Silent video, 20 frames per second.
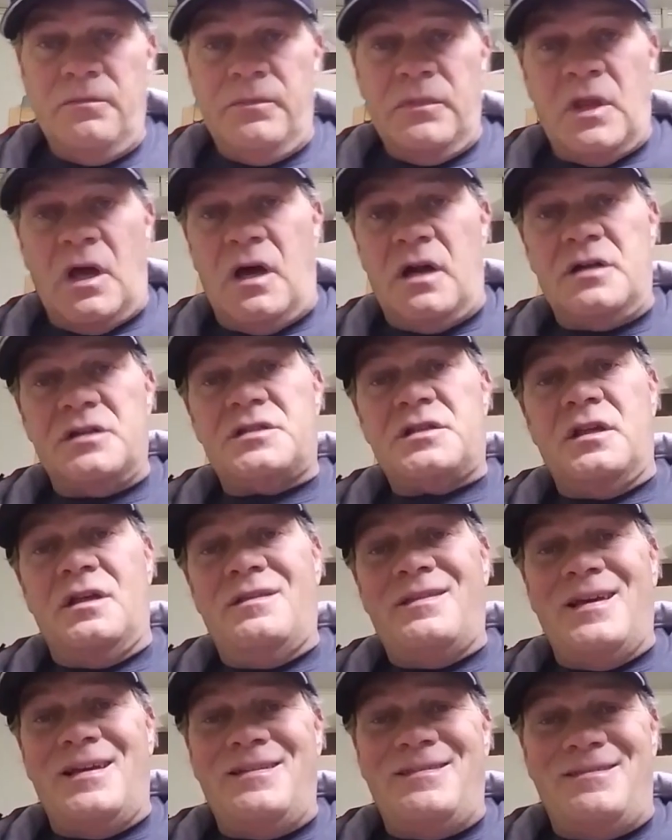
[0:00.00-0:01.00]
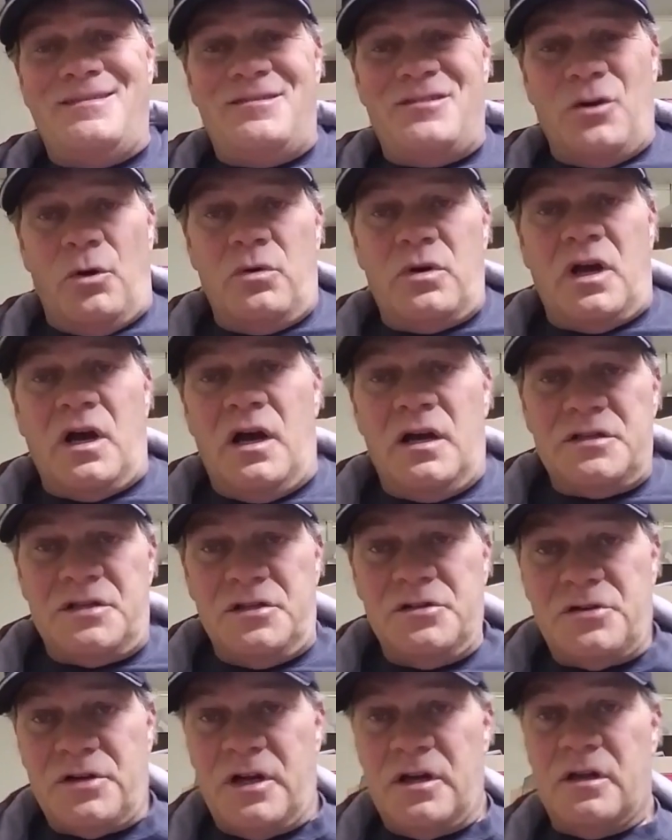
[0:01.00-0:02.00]
honestly, they don't
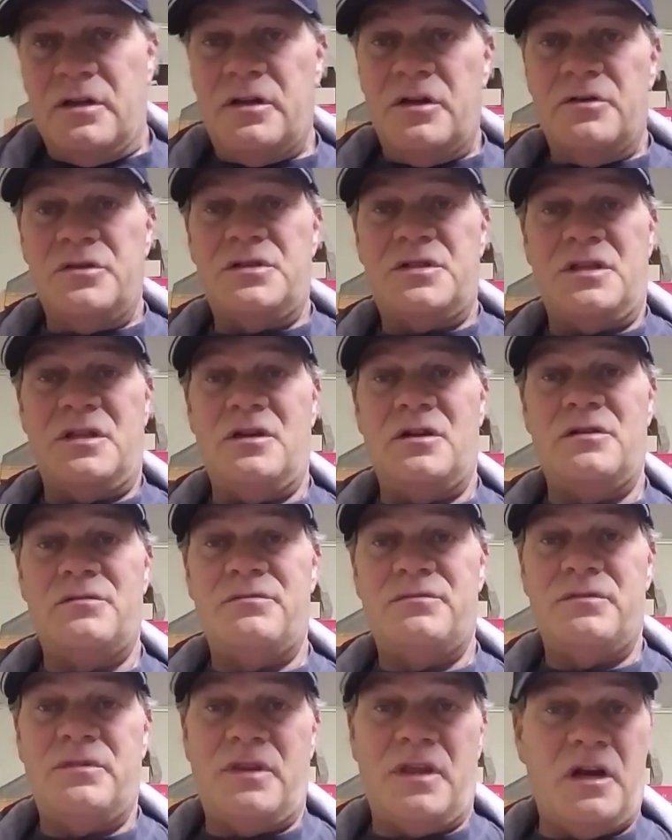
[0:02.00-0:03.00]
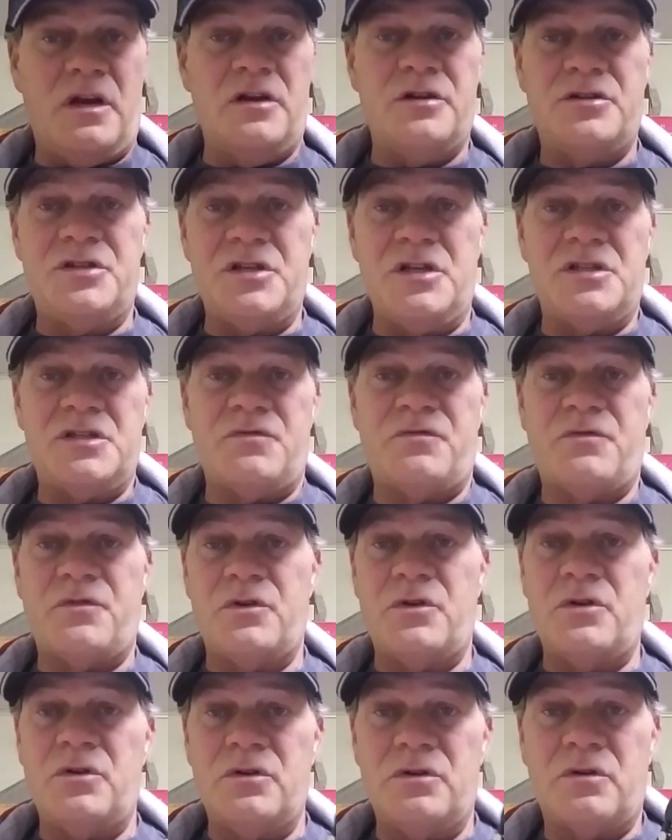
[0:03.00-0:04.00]
concentrate on those. They're just
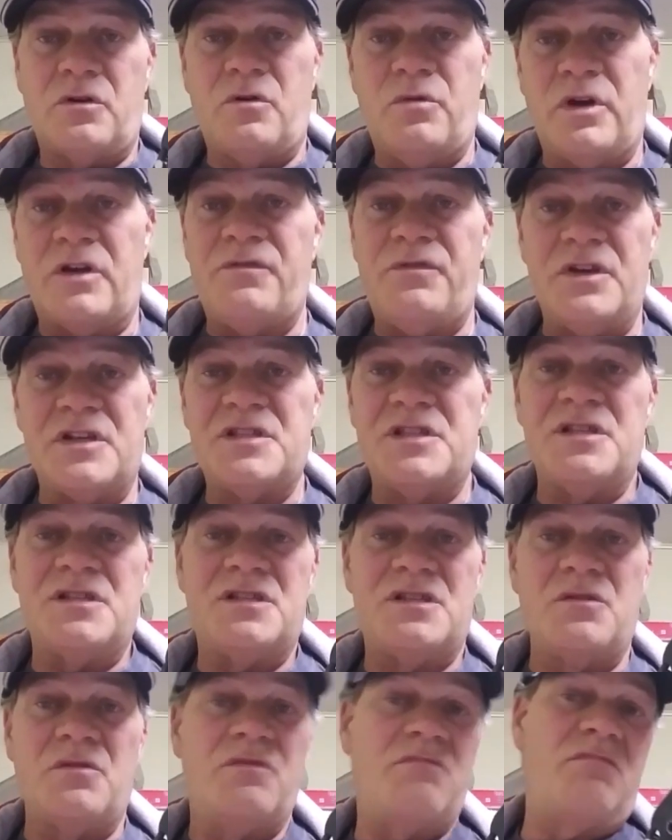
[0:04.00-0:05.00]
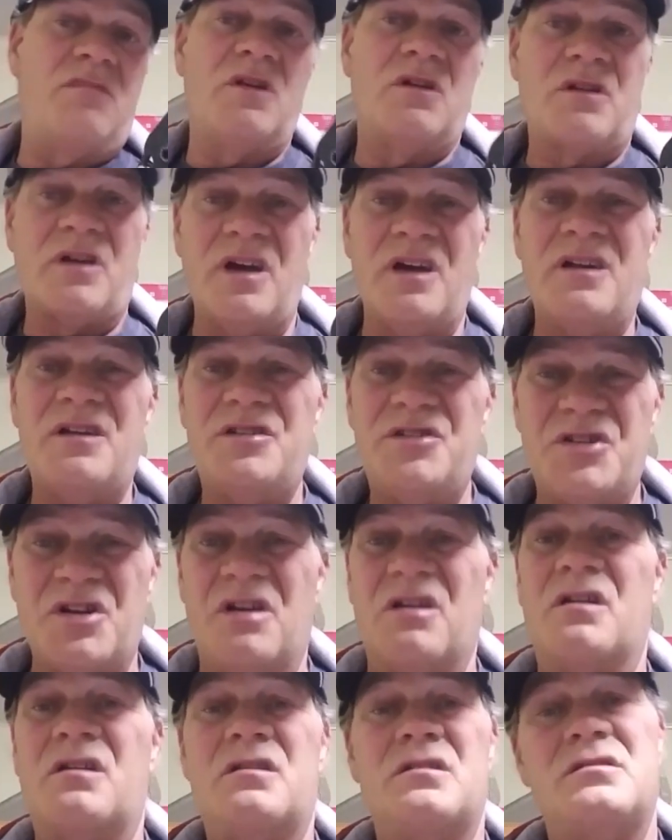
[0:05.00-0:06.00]
for quick fixes, so they're kind of
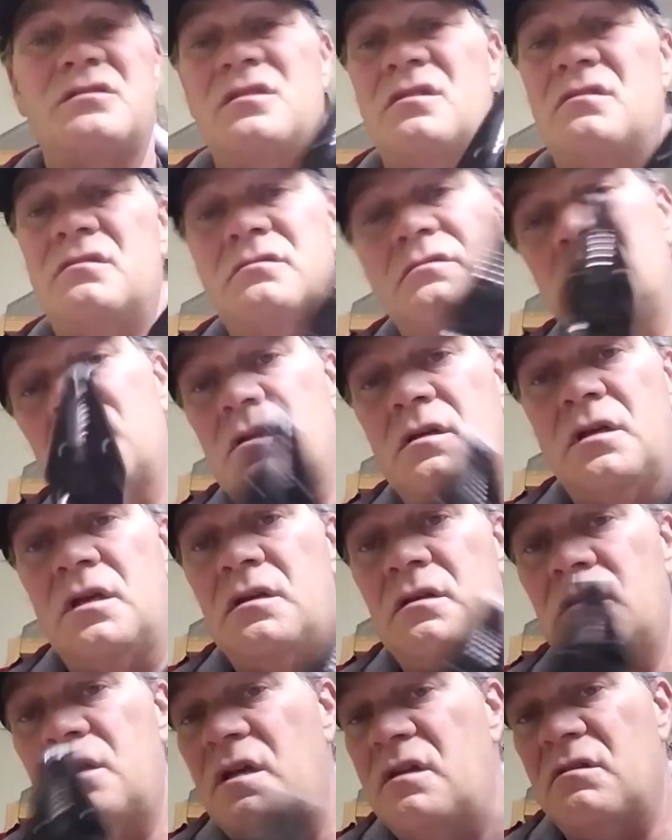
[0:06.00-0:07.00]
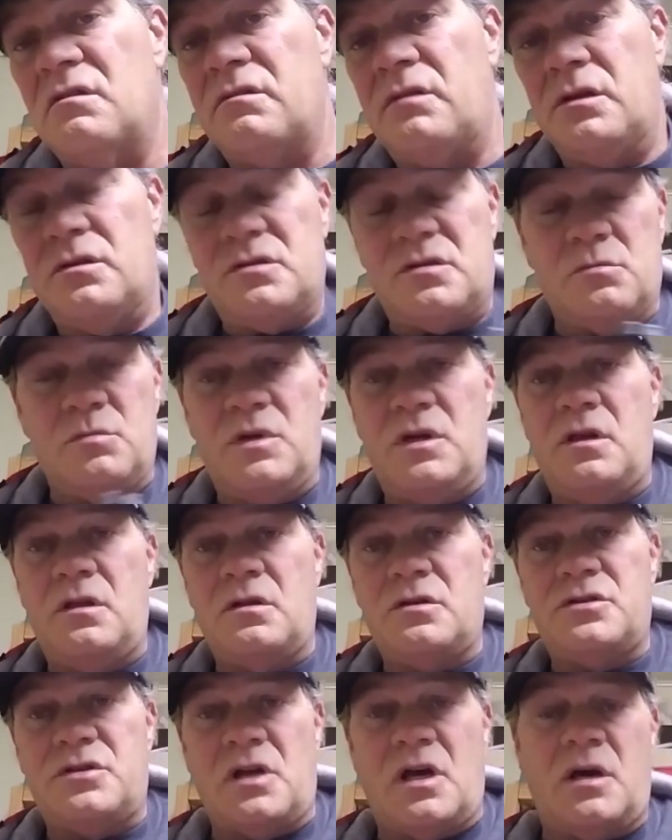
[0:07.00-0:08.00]
junk. So I don't use them in
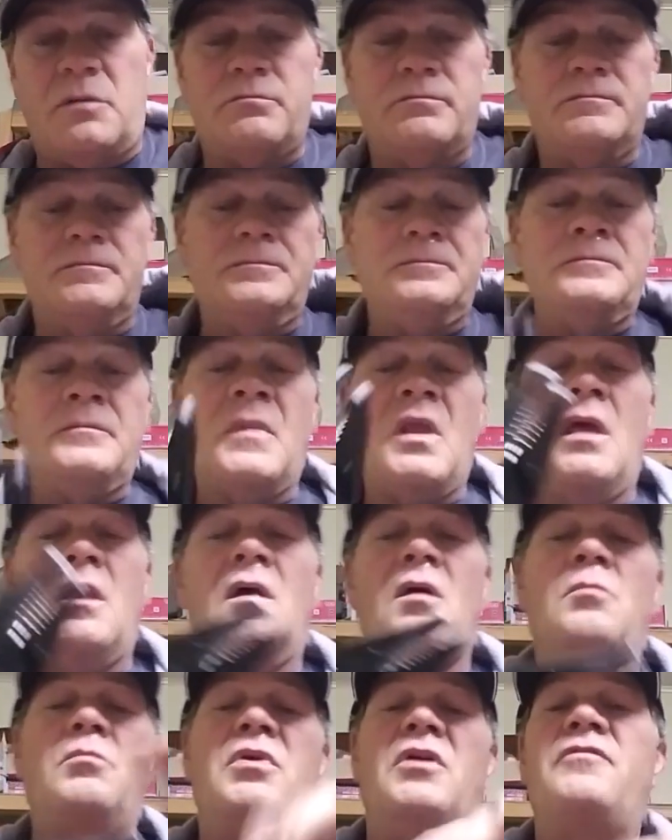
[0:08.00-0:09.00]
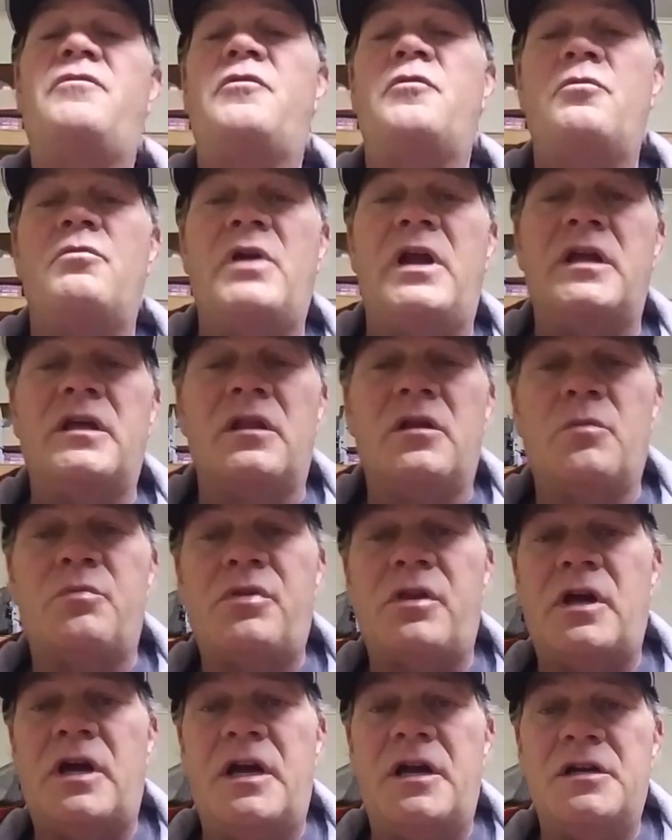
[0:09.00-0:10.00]
either shop. But for regular
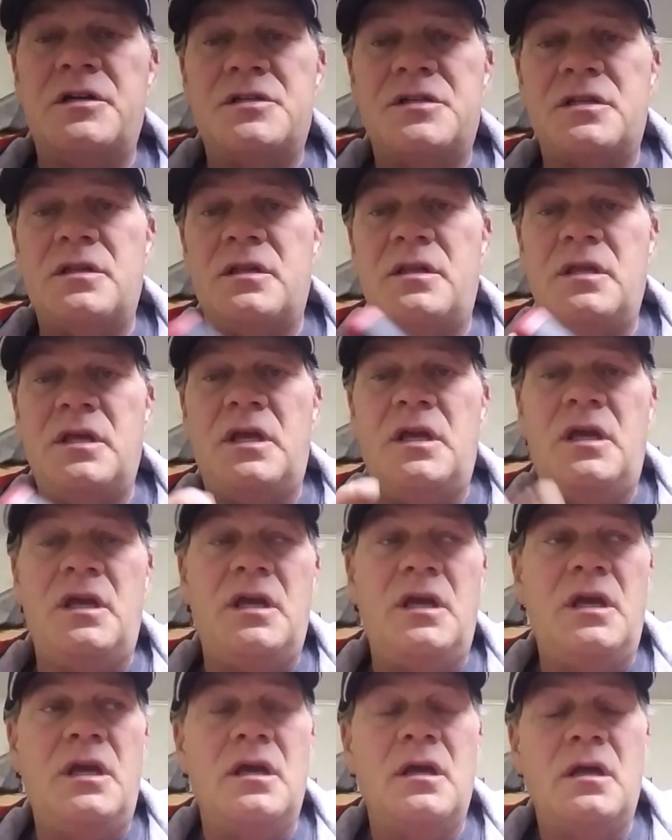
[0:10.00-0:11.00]
pliers, the